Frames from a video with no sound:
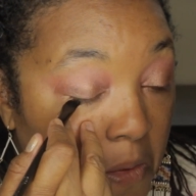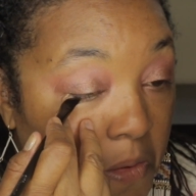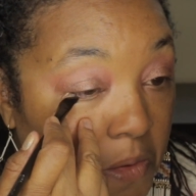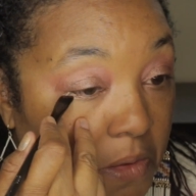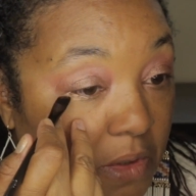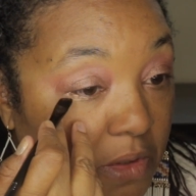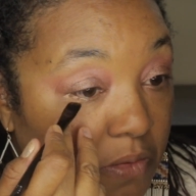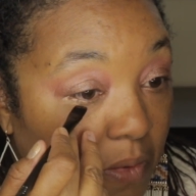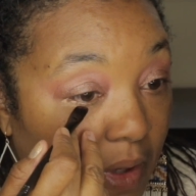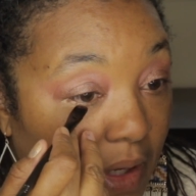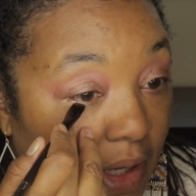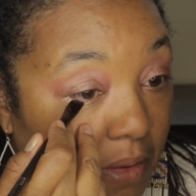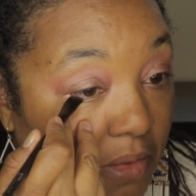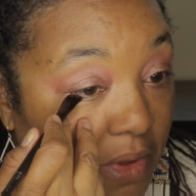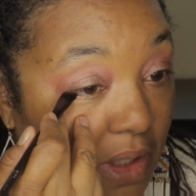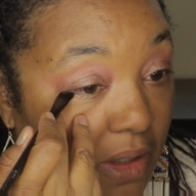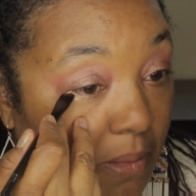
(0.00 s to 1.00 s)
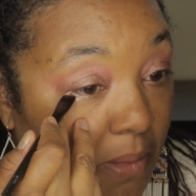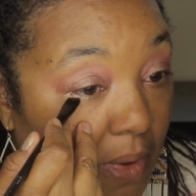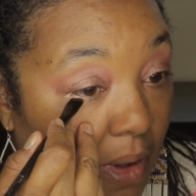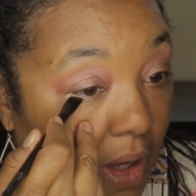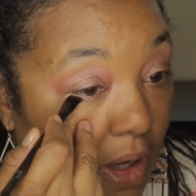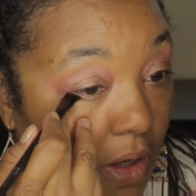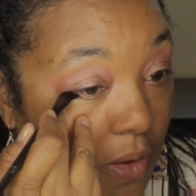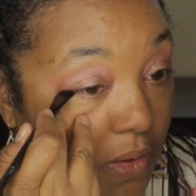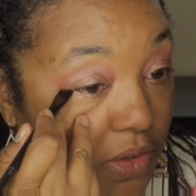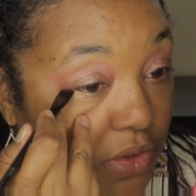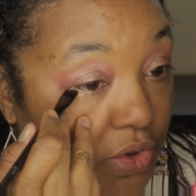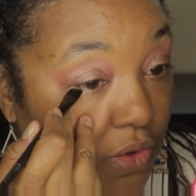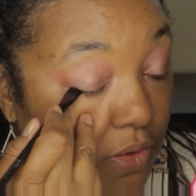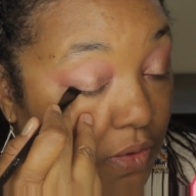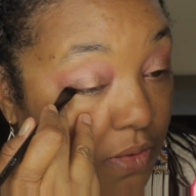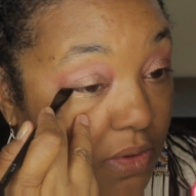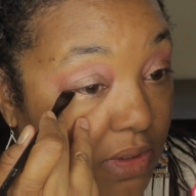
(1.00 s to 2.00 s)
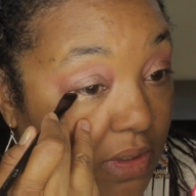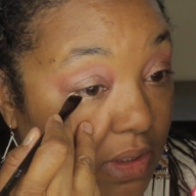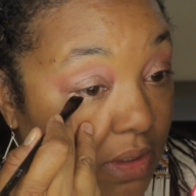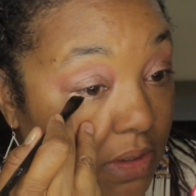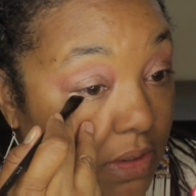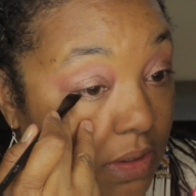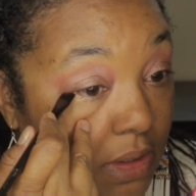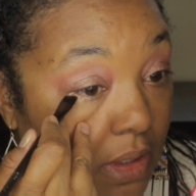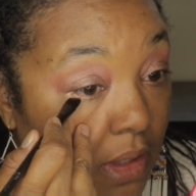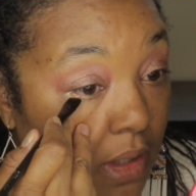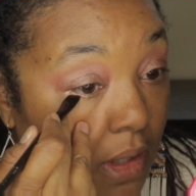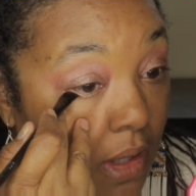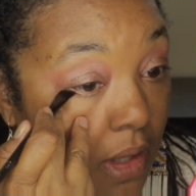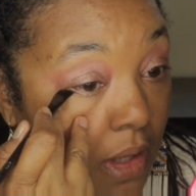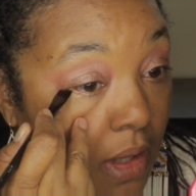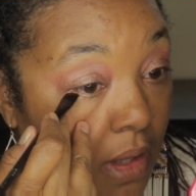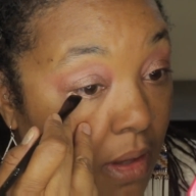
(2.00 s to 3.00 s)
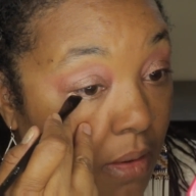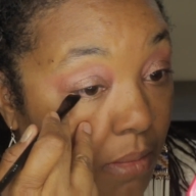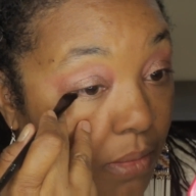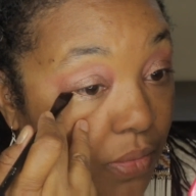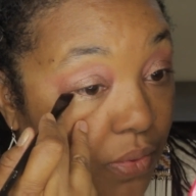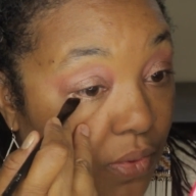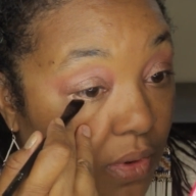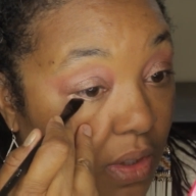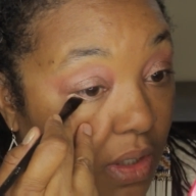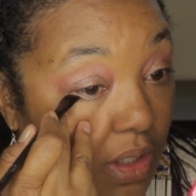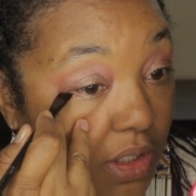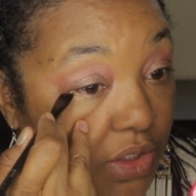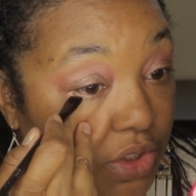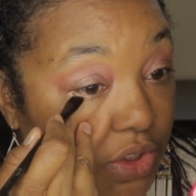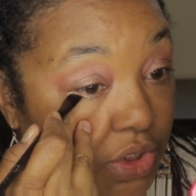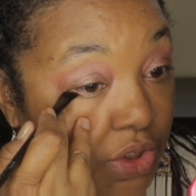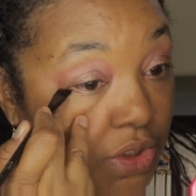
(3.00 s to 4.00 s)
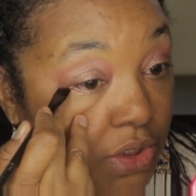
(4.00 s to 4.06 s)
So that's why I think I'm going to always use this brush